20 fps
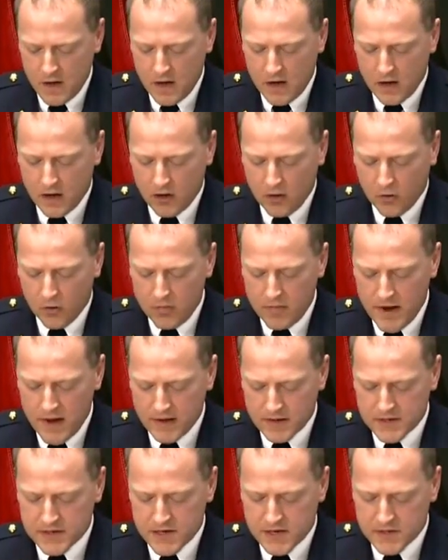A lone
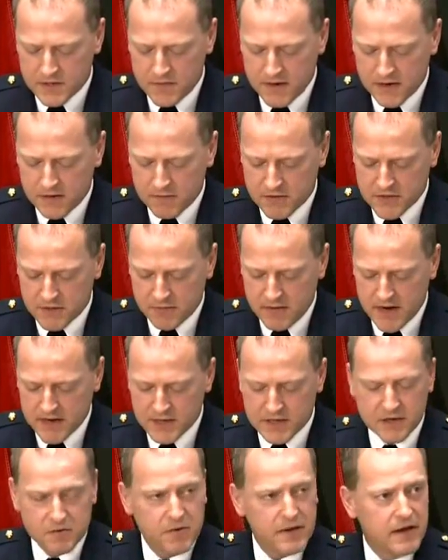male suspect was
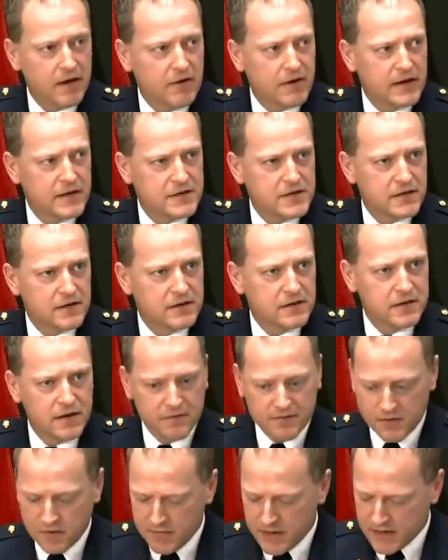arrested without incident a
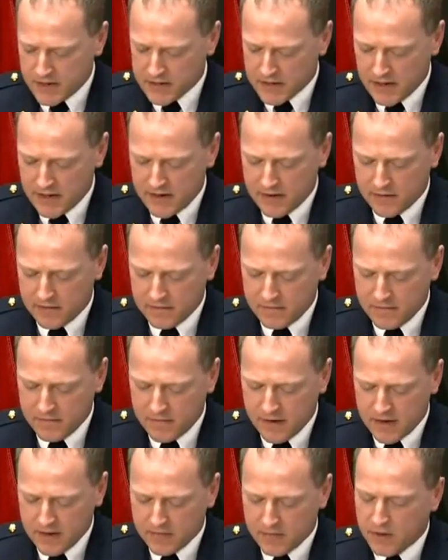few minutes later
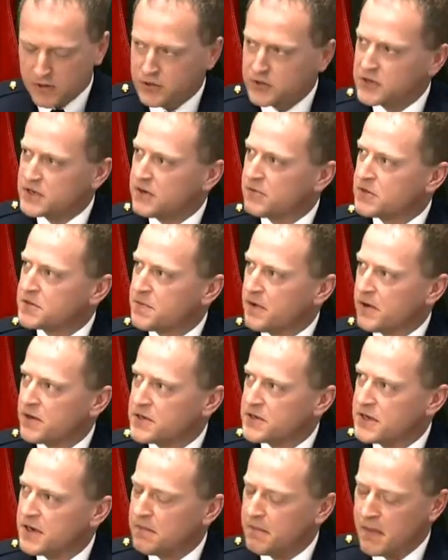by an emergency response
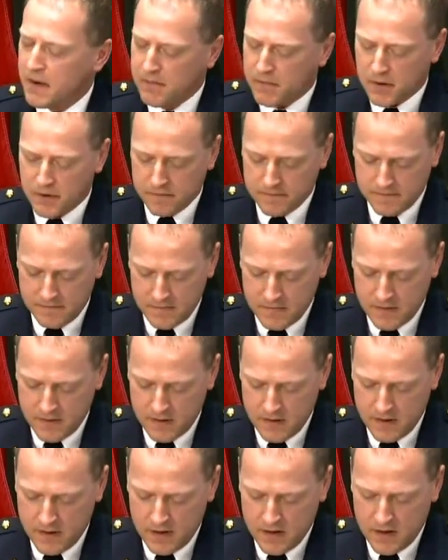team member.
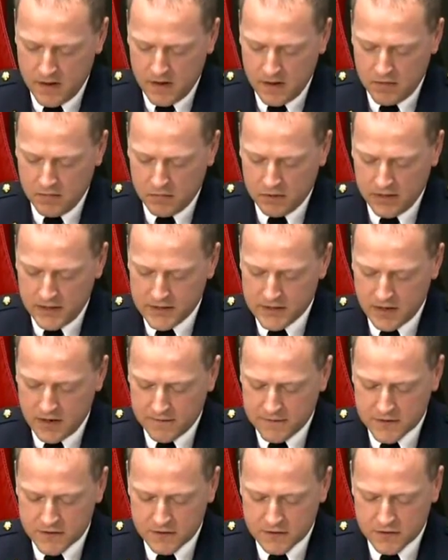Police
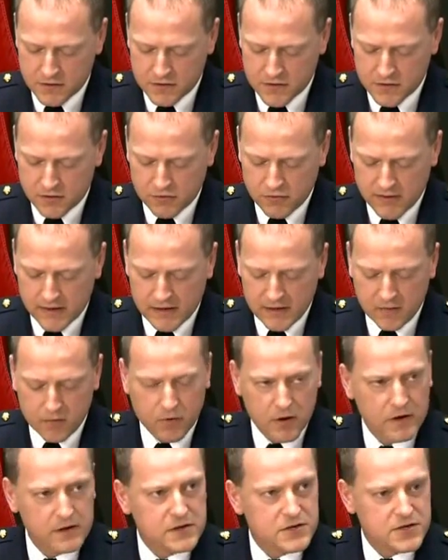officers also quickly
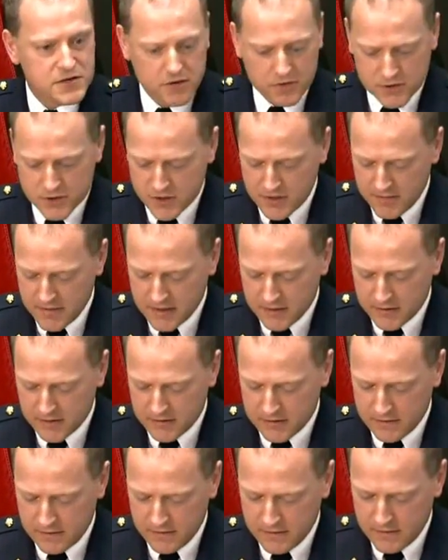worked to search the
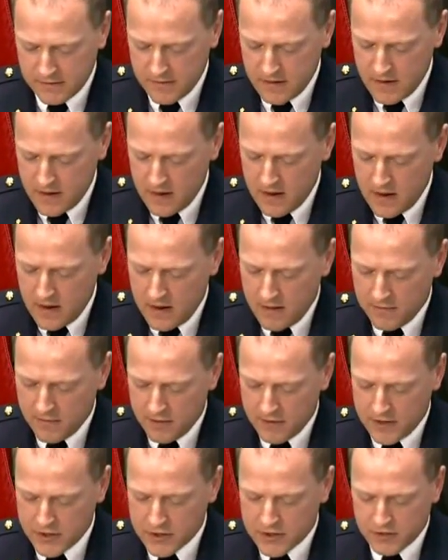building for
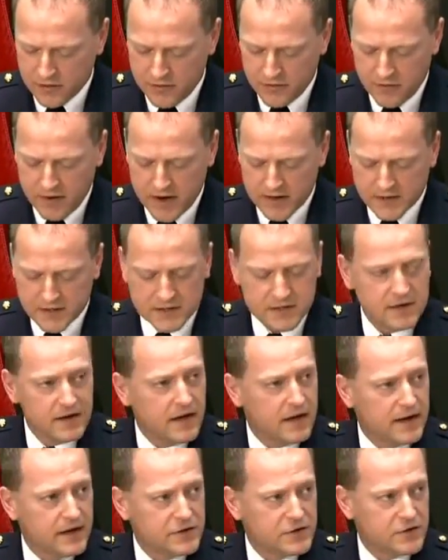additional threats
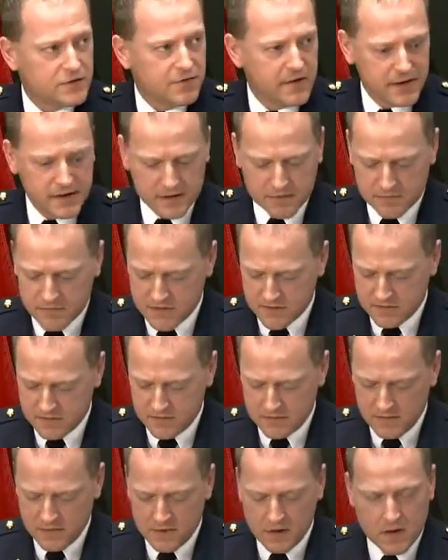and injured victims.
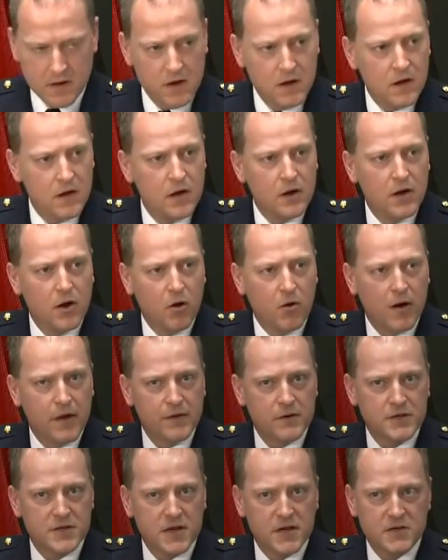No
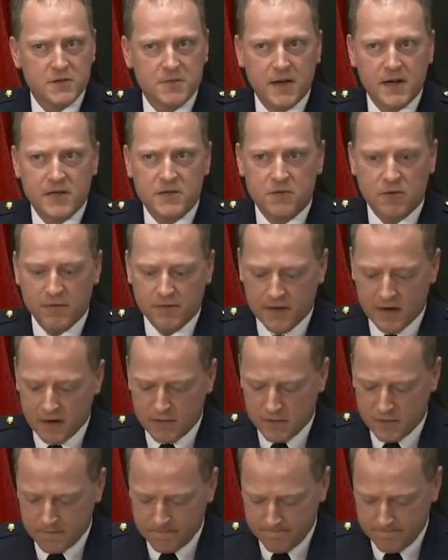other suspects were found.